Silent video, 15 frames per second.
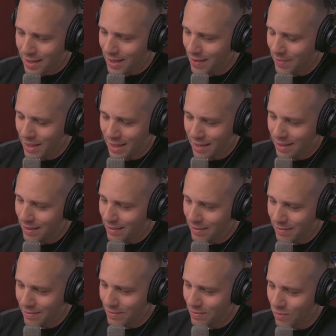I
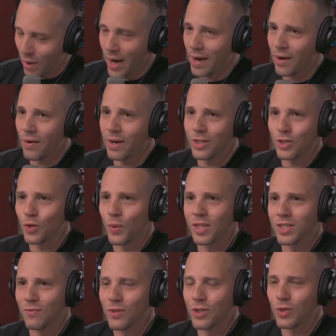mean... where is the
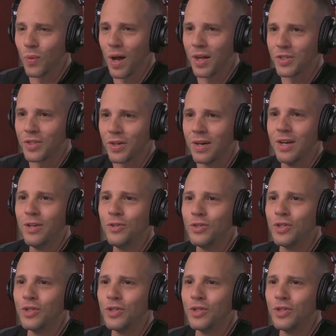rest of this roster?